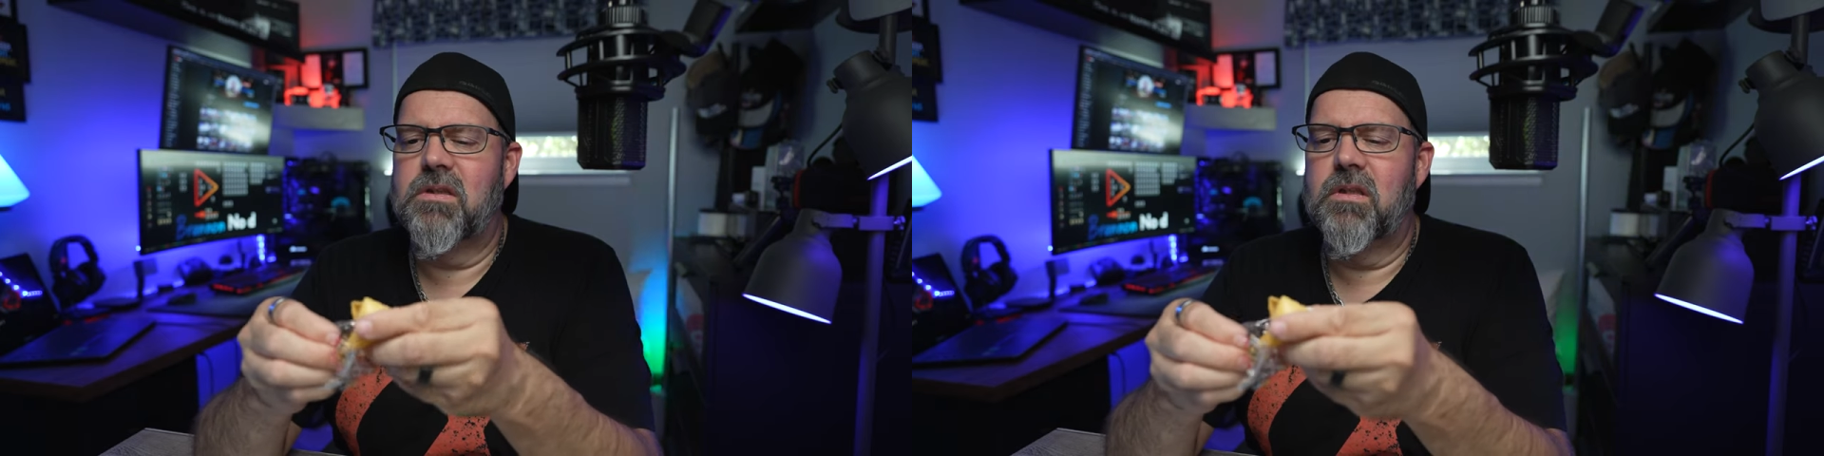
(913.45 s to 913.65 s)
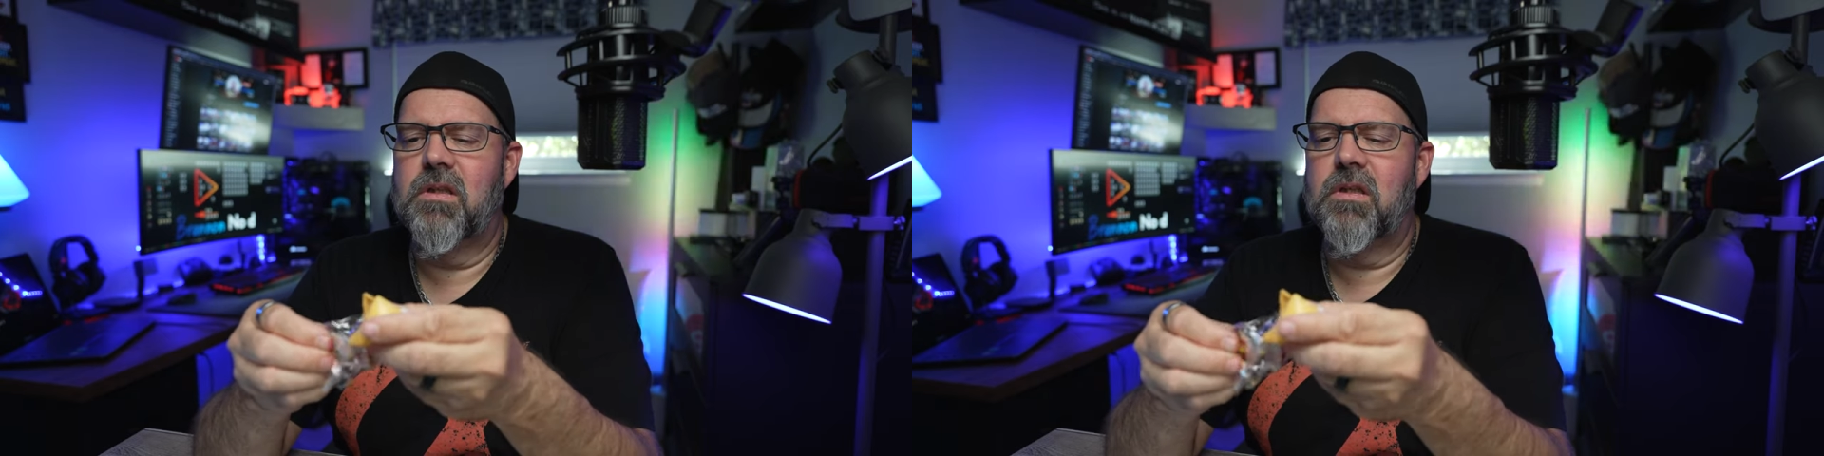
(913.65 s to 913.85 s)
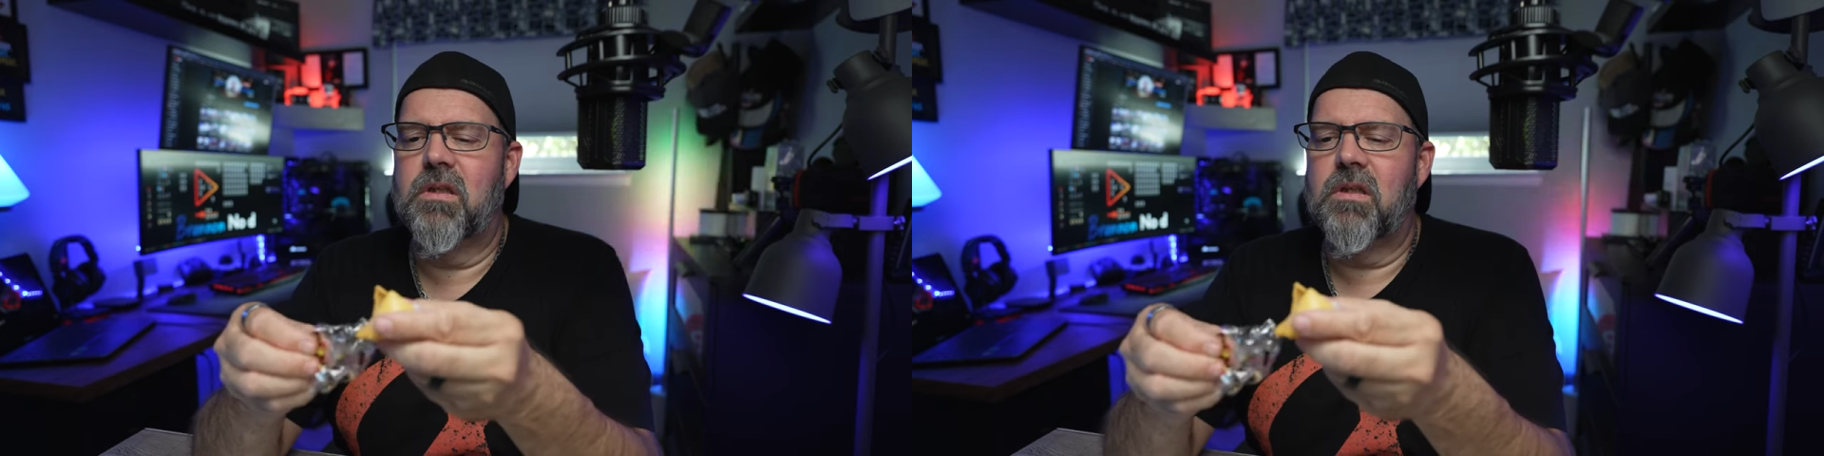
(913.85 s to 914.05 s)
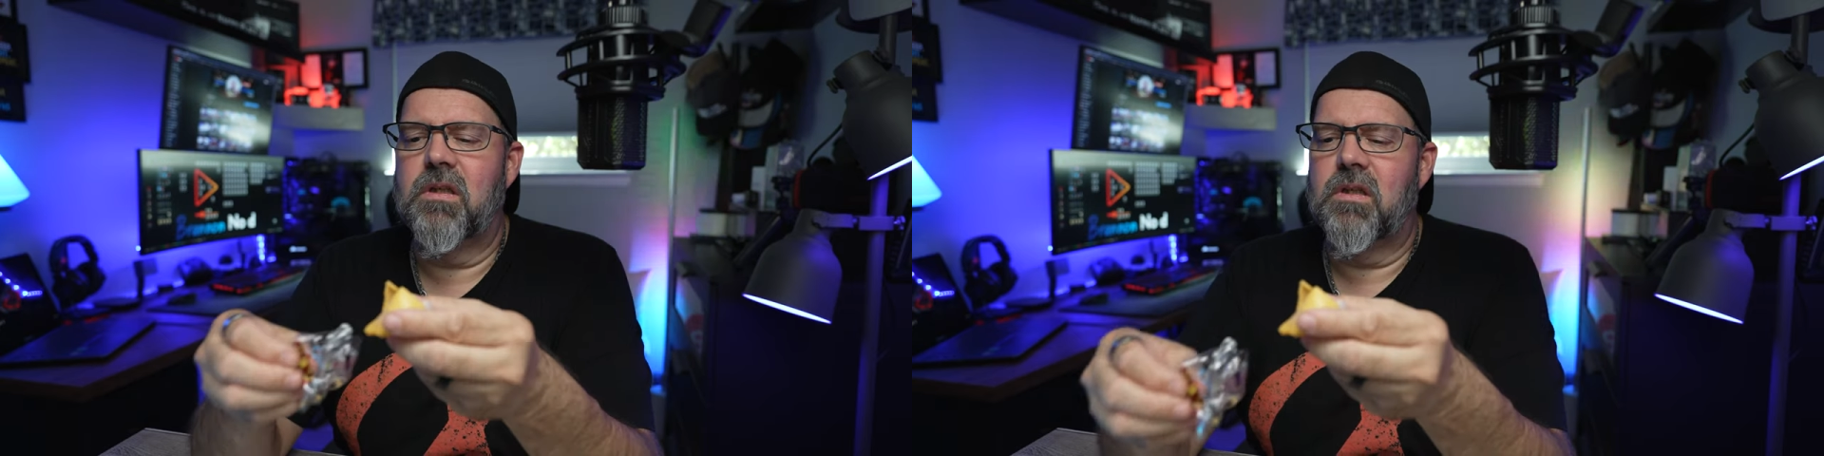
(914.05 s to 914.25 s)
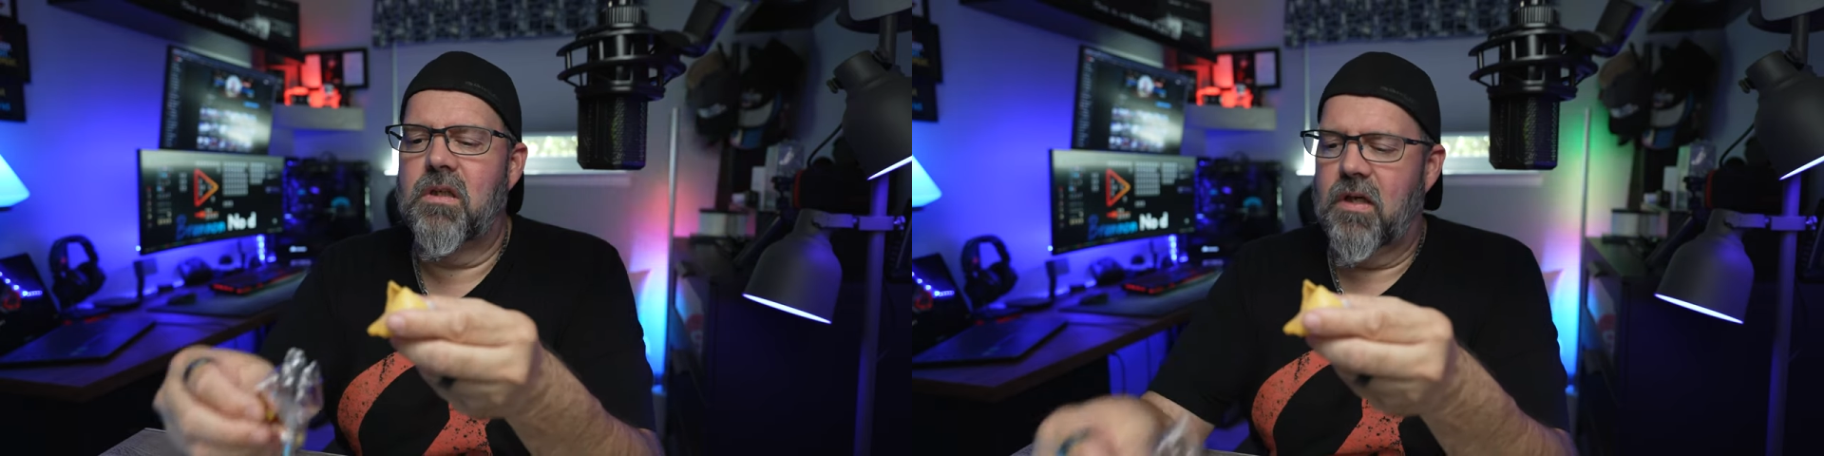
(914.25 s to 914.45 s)

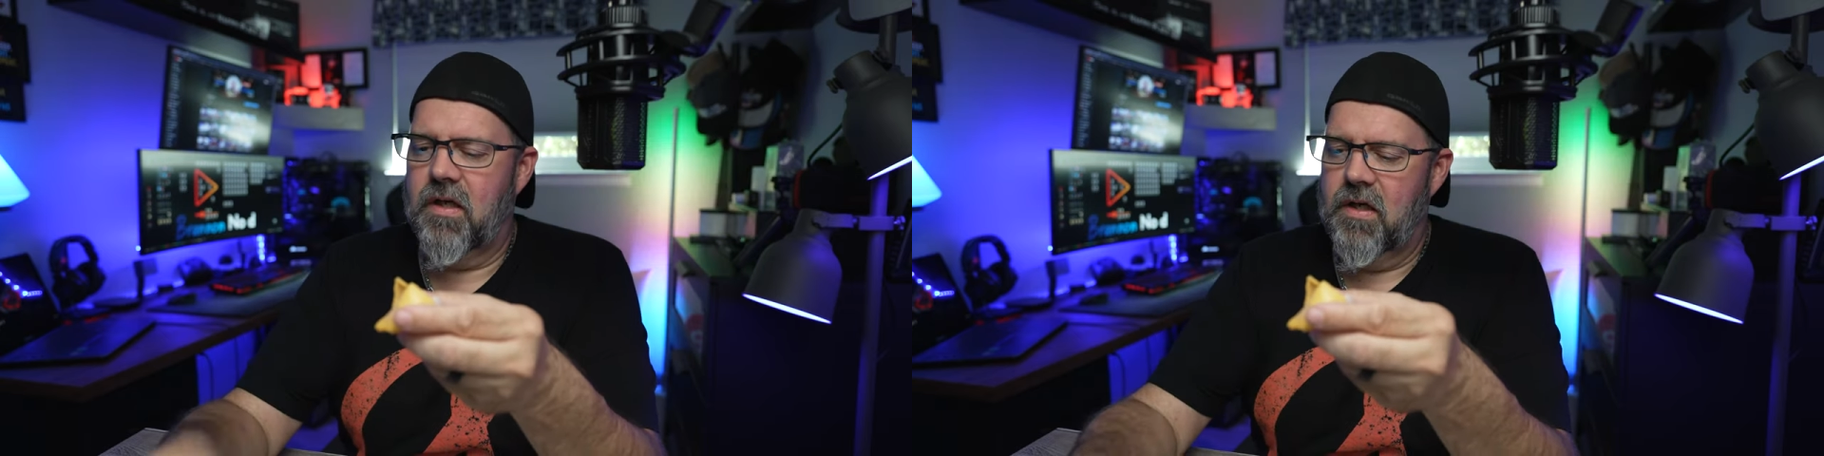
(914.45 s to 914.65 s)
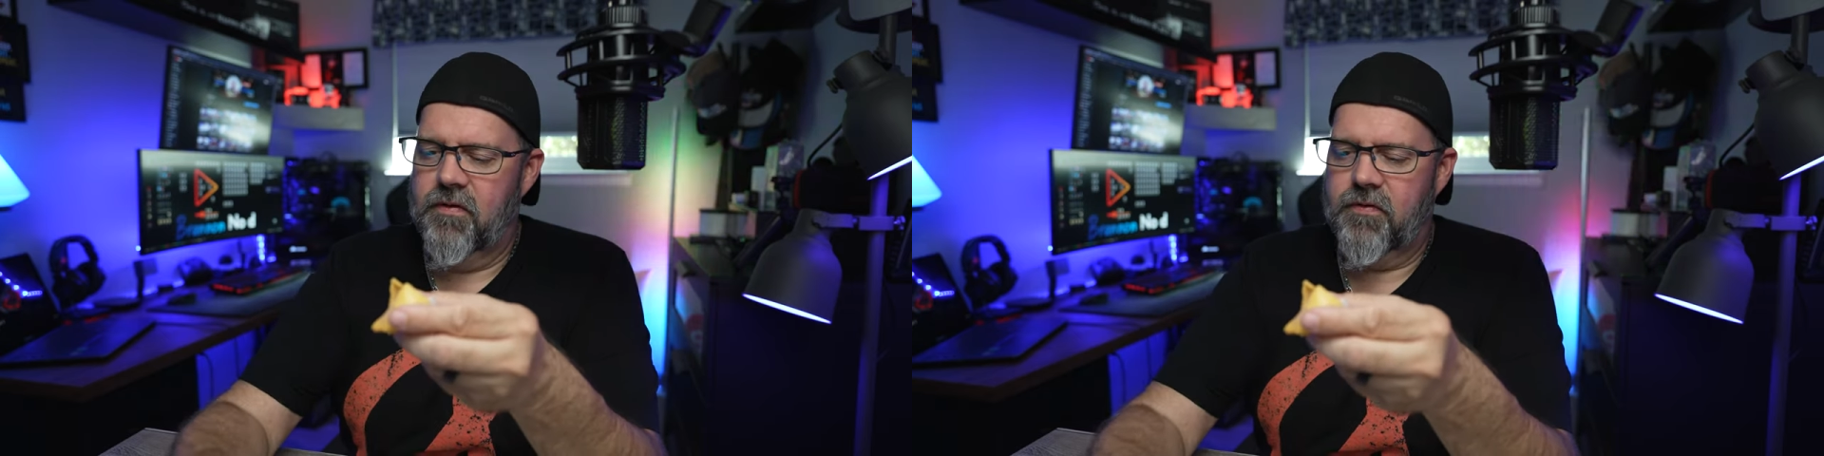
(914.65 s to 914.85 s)
Uh, all right,